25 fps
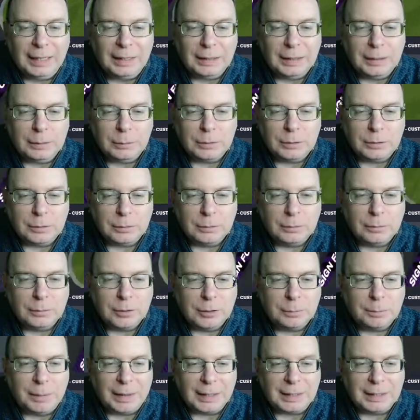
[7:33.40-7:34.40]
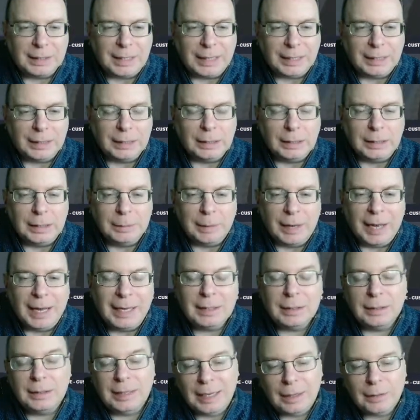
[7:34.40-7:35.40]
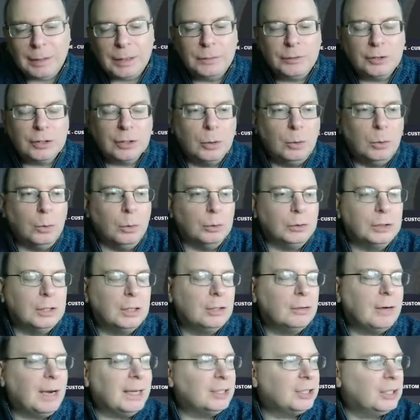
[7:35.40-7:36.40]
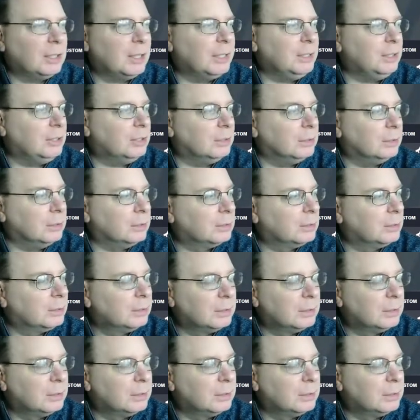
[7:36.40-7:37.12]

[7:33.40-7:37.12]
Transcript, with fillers: That was spectacularly bad, and now they've scored. Congratulations.